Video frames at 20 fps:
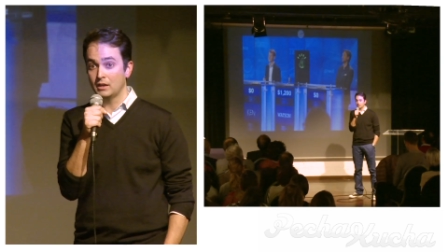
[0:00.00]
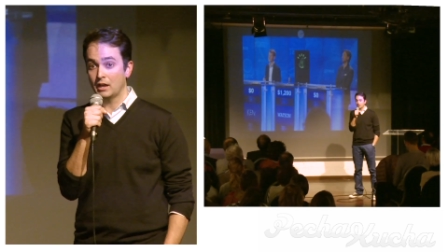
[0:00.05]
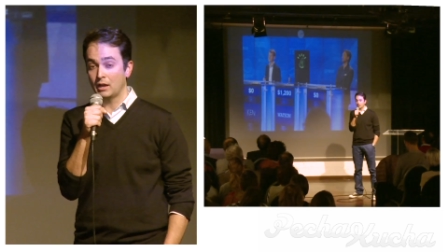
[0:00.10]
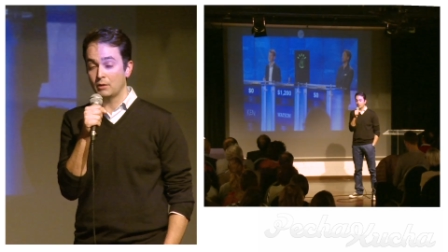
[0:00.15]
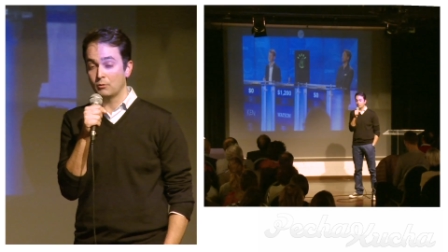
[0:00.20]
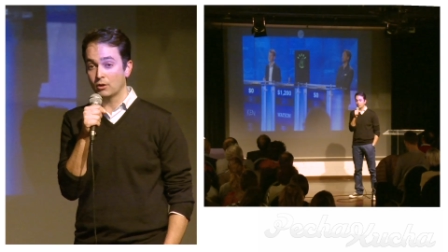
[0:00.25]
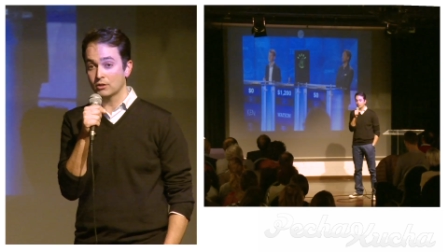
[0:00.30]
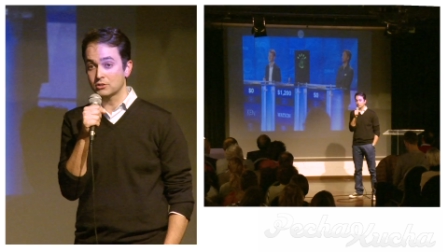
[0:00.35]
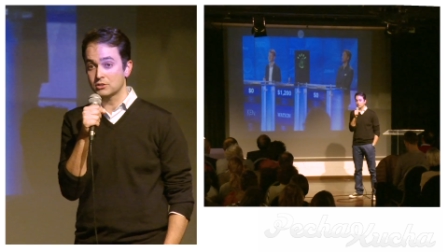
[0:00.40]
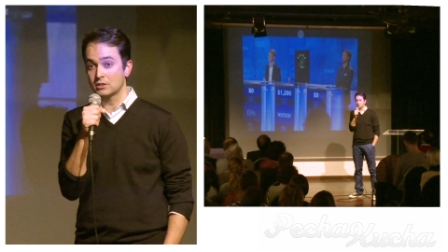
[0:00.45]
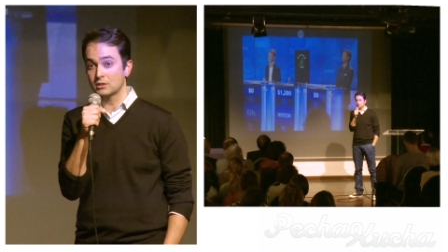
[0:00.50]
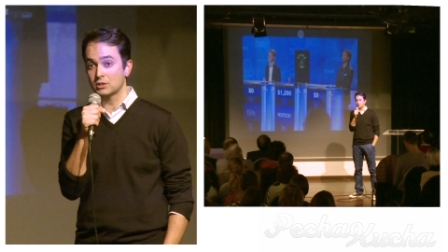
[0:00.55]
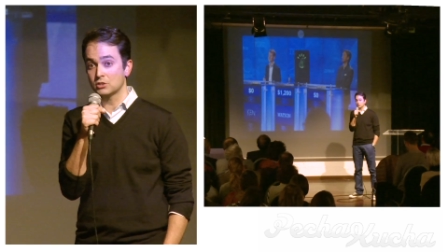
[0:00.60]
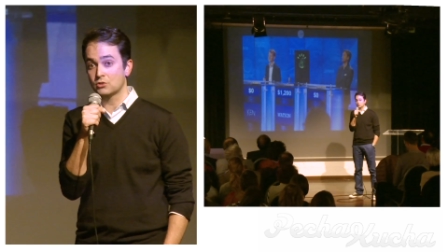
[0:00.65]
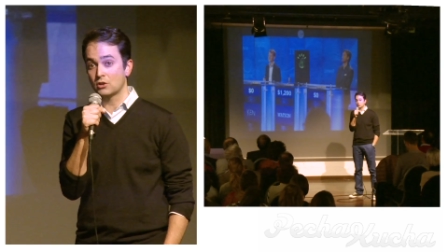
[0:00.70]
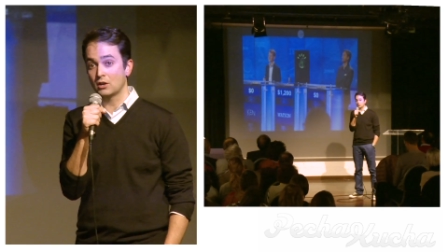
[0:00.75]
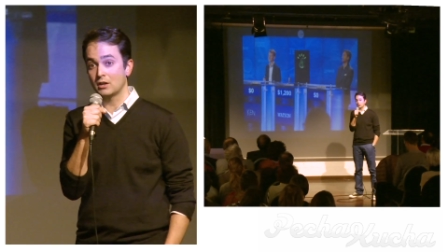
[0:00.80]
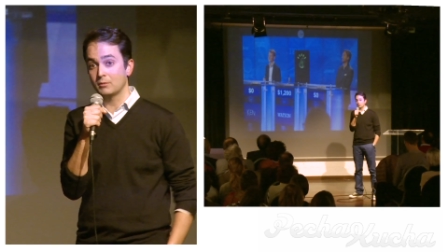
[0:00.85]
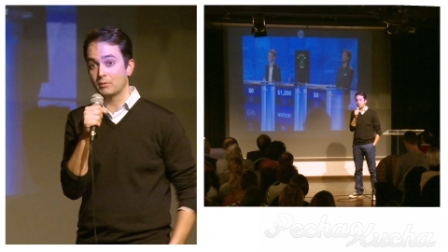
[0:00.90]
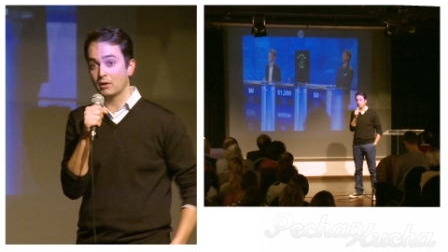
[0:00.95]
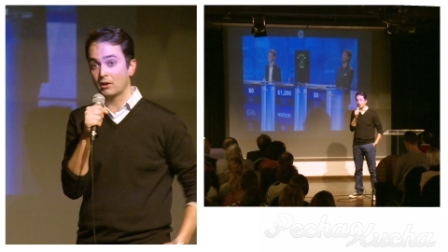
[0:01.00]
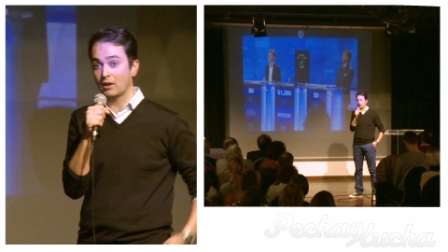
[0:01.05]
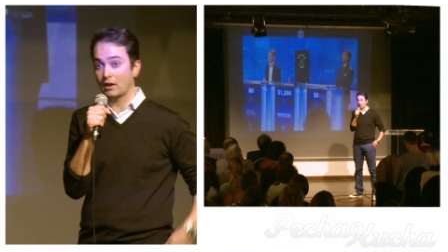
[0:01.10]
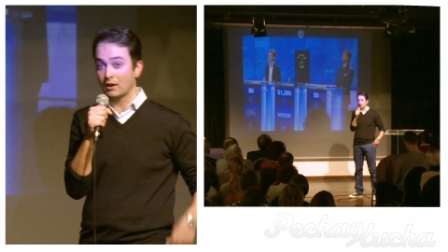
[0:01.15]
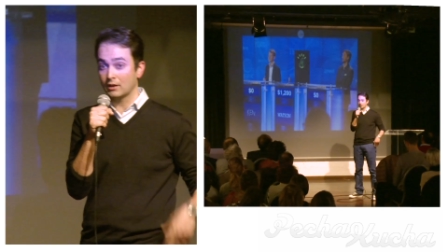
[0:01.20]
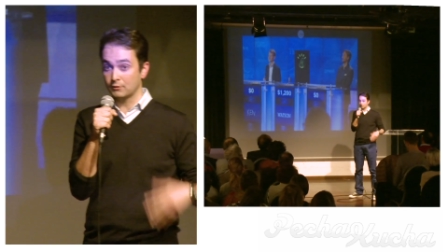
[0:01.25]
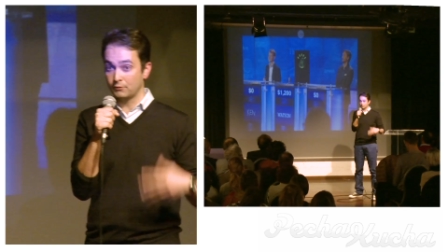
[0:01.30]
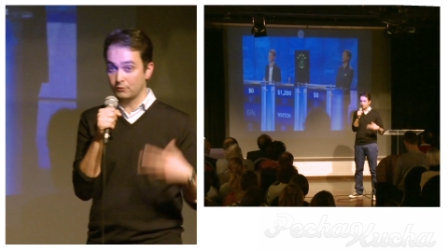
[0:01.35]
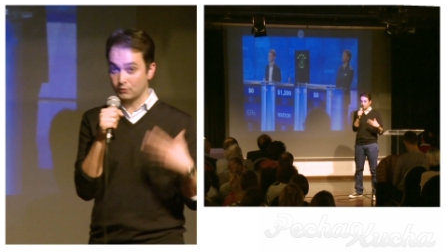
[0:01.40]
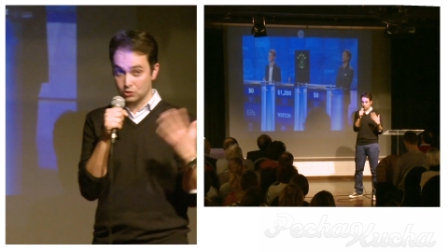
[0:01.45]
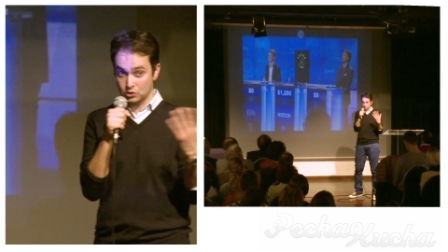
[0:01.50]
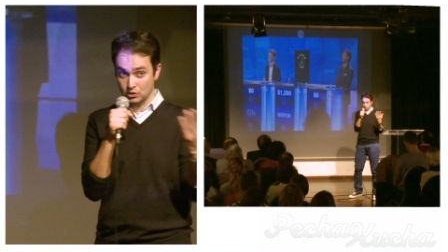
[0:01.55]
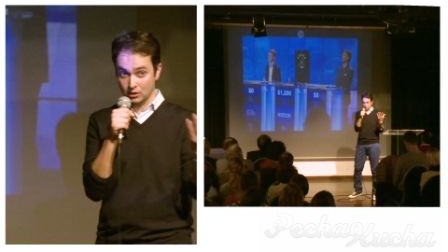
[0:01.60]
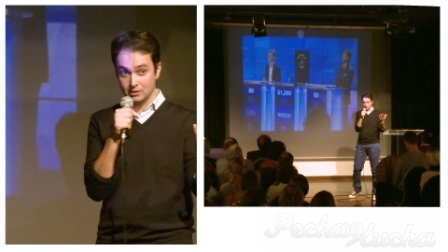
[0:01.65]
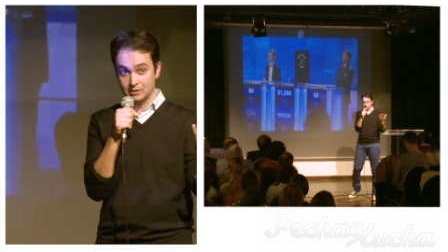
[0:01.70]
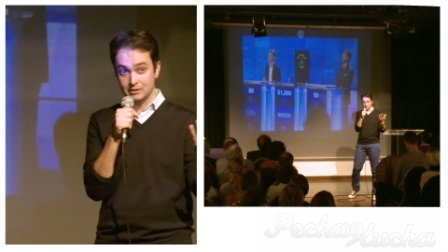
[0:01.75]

And Watson is really about artificial